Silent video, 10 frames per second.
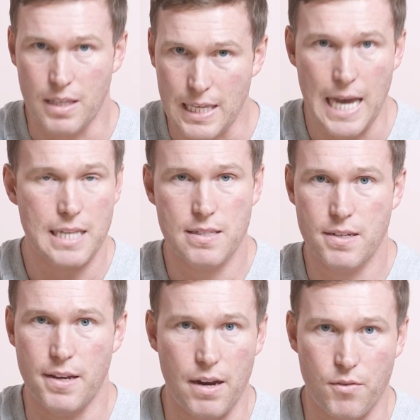yes
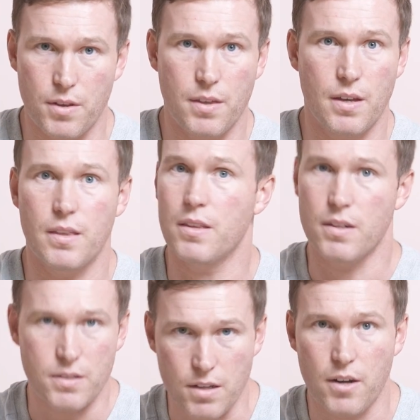to everything that
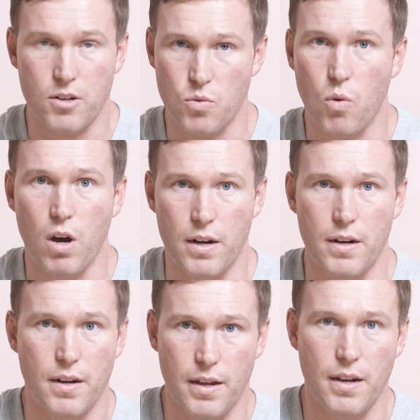the designers
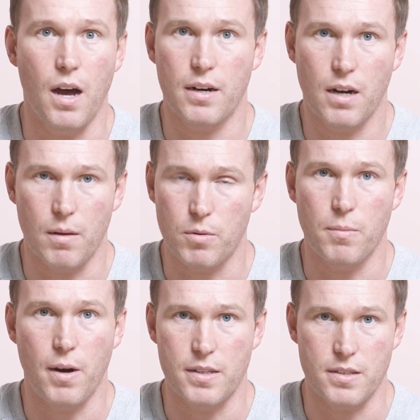wanted and not
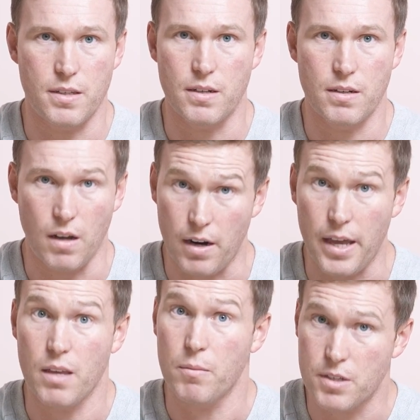compromising on
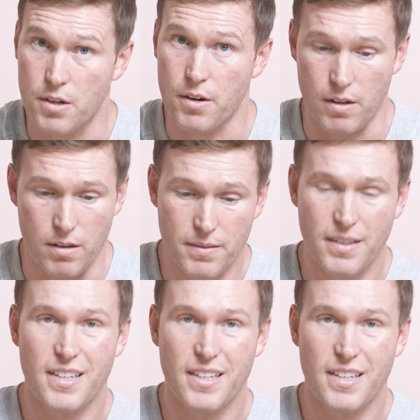any material.